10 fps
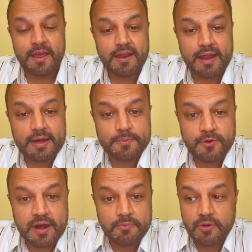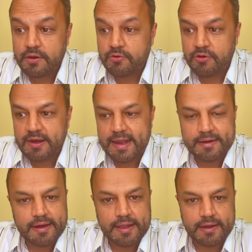write a program to control an
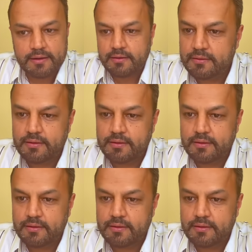electric kettle.